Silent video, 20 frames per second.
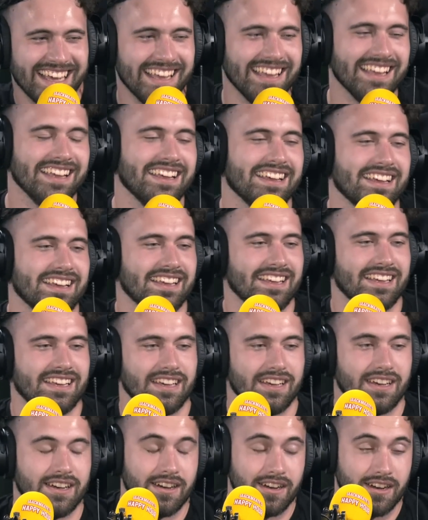
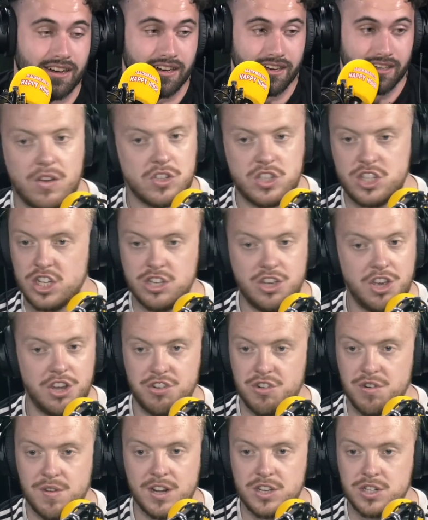What flavour candy floss?
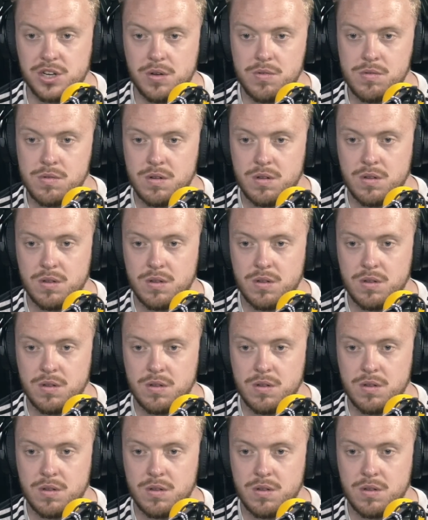Your traditional?